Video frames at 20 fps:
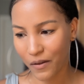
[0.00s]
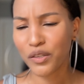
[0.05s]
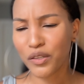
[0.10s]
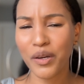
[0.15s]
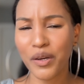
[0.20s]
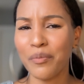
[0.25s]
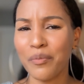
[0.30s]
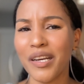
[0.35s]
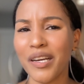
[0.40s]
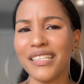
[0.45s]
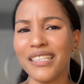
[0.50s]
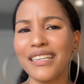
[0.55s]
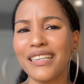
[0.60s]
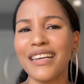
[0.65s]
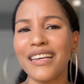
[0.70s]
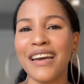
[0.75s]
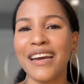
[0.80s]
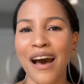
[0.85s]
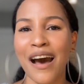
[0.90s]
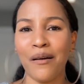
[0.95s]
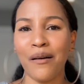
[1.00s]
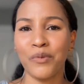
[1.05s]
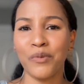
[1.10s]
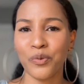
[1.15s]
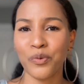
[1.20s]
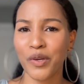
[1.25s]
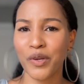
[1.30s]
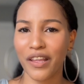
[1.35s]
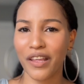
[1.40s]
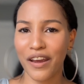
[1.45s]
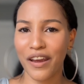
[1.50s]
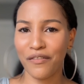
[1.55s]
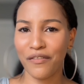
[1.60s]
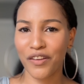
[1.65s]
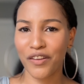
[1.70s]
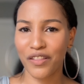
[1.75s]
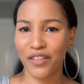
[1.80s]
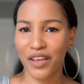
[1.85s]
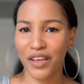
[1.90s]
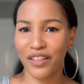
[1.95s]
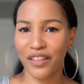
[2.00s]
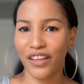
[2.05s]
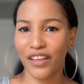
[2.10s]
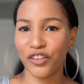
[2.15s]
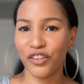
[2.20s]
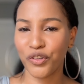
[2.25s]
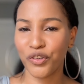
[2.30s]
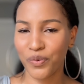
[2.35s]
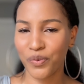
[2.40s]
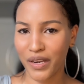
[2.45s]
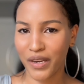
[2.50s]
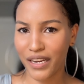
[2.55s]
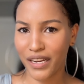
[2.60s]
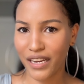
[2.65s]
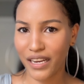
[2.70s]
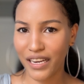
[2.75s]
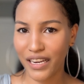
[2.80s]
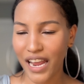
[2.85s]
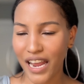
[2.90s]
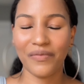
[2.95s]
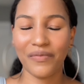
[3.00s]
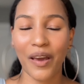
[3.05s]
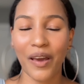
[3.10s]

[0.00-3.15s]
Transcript: So it basically comes with everything that you need,